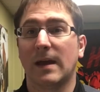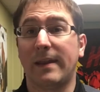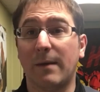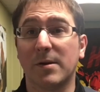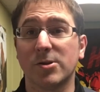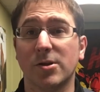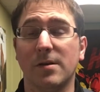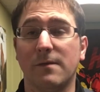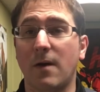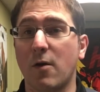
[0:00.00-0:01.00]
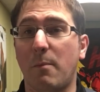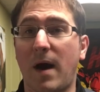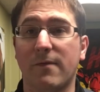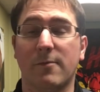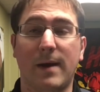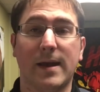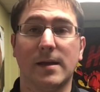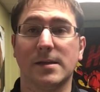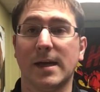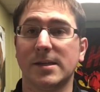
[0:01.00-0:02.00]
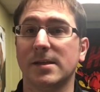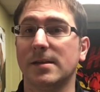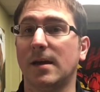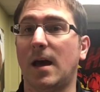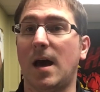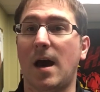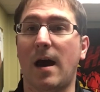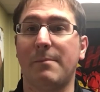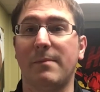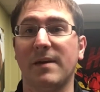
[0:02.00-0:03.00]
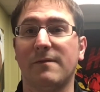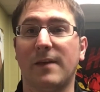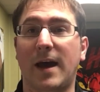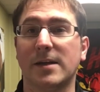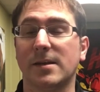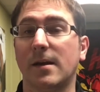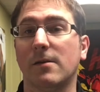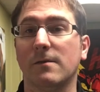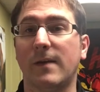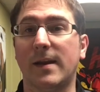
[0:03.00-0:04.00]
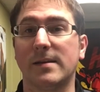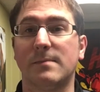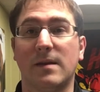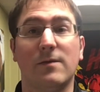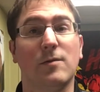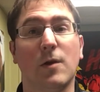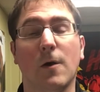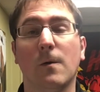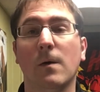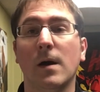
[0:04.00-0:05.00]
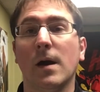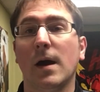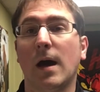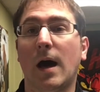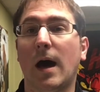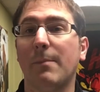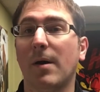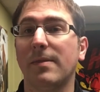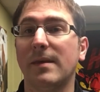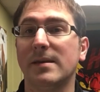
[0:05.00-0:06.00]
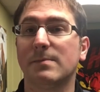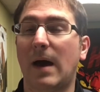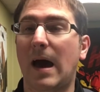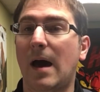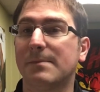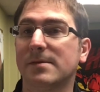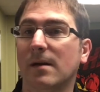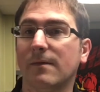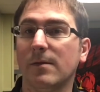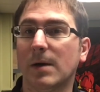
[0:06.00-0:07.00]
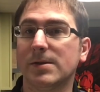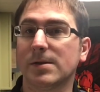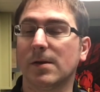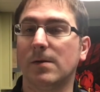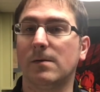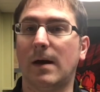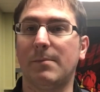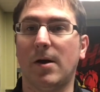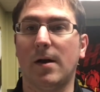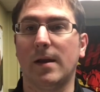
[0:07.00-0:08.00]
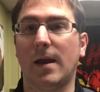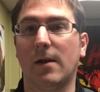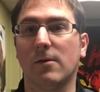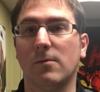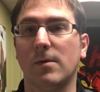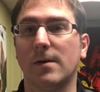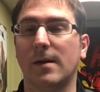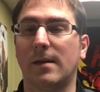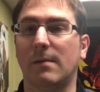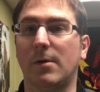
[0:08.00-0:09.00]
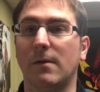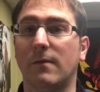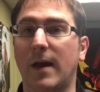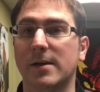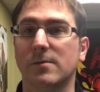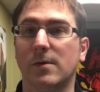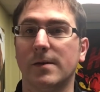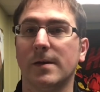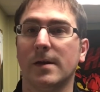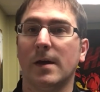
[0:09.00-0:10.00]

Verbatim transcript: Now I'm going to show you a Funko Pop for my collection. I'm a big Flash and Arrow fan, as many of you know. I bought these Pops a few months ago. I bought an Arrow one, and then I bought a Flash one.